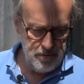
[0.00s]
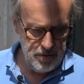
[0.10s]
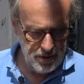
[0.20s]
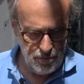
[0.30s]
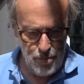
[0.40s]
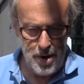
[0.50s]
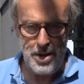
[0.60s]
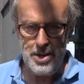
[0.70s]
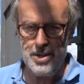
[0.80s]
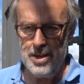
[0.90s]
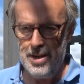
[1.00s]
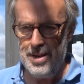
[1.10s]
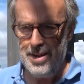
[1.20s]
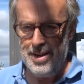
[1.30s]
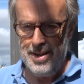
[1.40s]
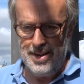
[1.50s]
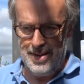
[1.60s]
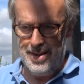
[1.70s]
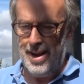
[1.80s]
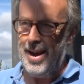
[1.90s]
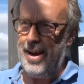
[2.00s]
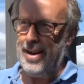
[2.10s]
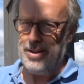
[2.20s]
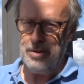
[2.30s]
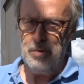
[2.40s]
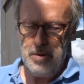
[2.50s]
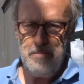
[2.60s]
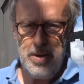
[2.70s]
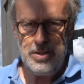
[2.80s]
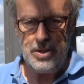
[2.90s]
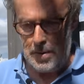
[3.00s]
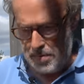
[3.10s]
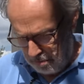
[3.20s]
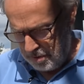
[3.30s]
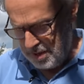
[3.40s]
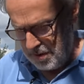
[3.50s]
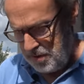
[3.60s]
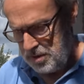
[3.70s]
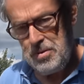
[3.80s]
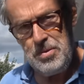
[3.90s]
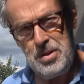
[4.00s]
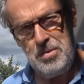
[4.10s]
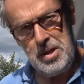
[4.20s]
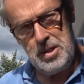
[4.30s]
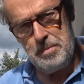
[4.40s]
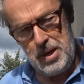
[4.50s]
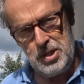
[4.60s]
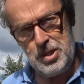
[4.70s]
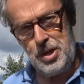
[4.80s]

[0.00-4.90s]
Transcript: everything's right and I don't want to mess it up I want to give this oilseed rape the best